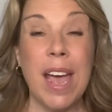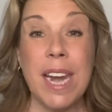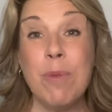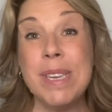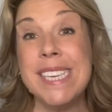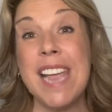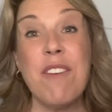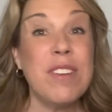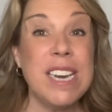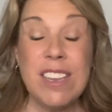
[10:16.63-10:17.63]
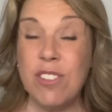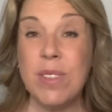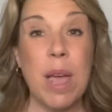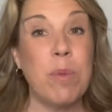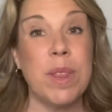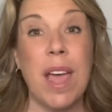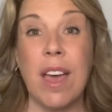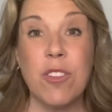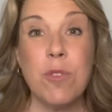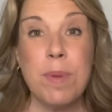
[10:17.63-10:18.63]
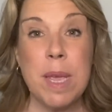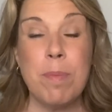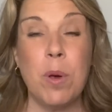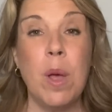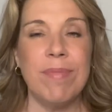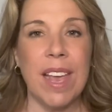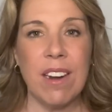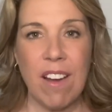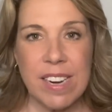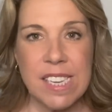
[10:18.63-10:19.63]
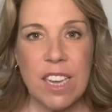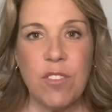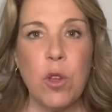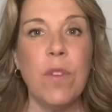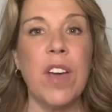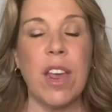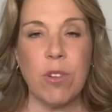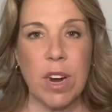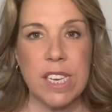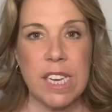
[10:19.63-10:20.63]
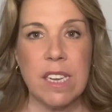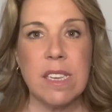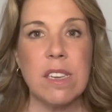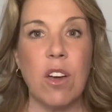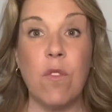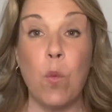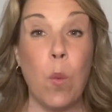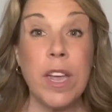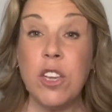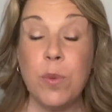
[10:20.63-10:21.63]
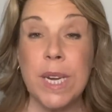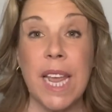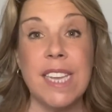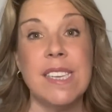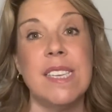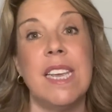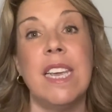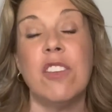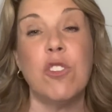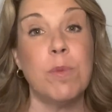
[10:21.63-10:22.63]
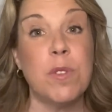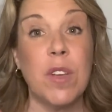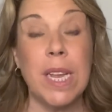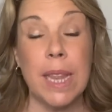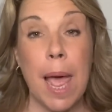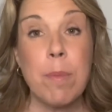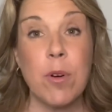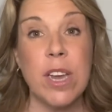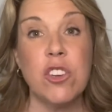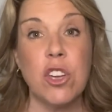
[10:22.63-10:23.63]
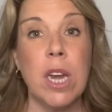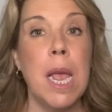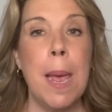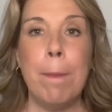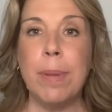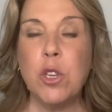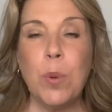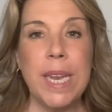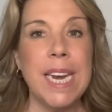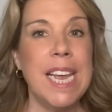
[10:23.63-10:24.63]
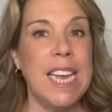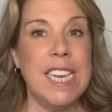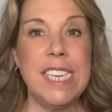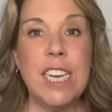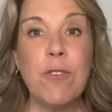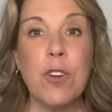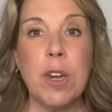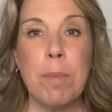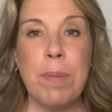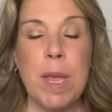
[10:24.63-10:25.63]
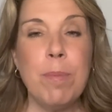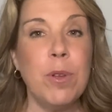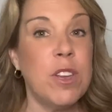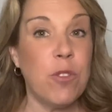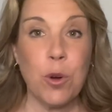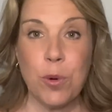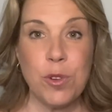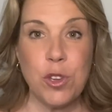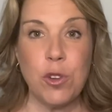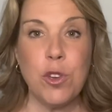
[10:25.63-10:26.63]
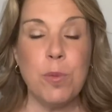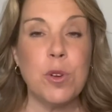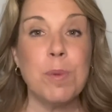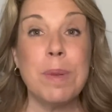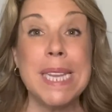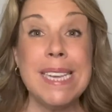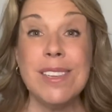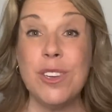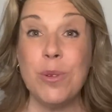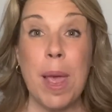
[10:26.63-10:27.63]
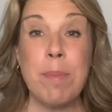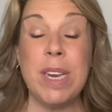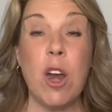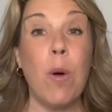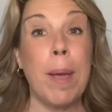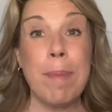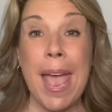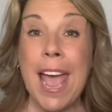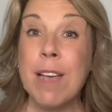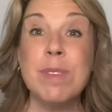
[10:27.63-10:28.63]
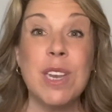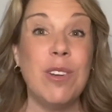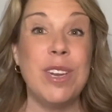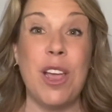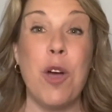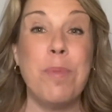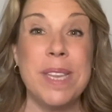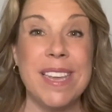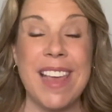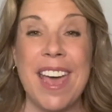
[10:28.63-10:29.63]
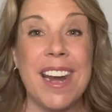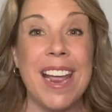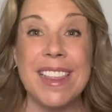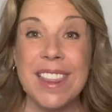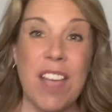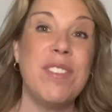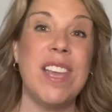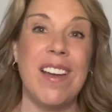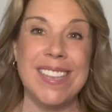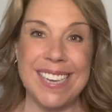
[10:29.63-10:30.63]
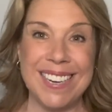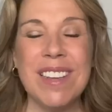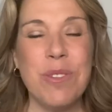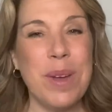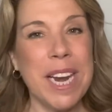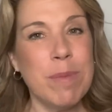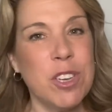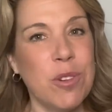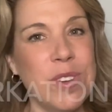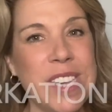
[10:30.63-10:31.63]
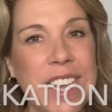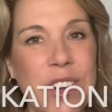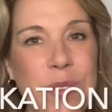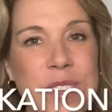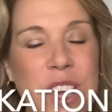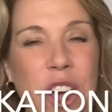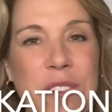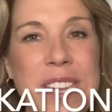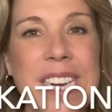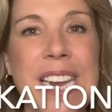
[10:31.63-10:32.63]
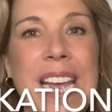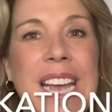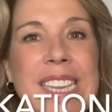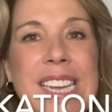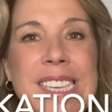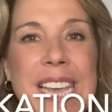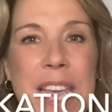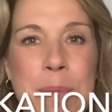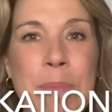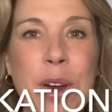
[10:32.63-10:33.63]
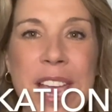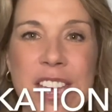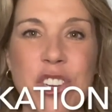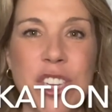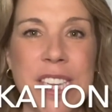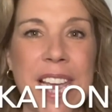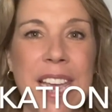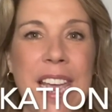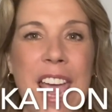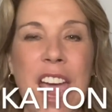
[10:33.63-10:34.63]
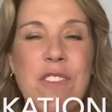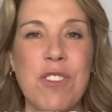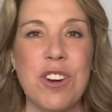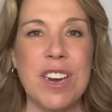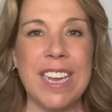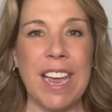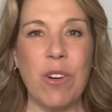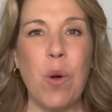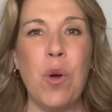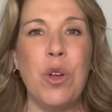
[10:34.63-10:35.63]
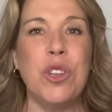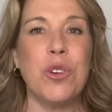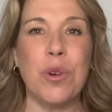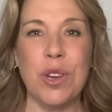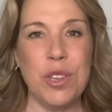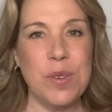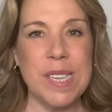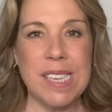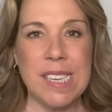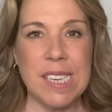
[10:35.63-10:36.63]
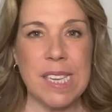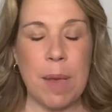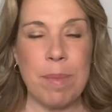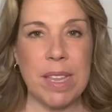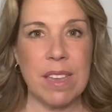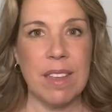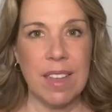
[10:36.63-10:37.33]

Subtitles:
And I would definitely do that with other people. And honestly, if you have other ideas of what you would like to see in terms of collaboration between different people, different cruise YouTubers, please do let me know. I'm absolutely open to that. I love the idea. When it comes to cruising and cruising often, does embarkation day ever get old or lose its excitement?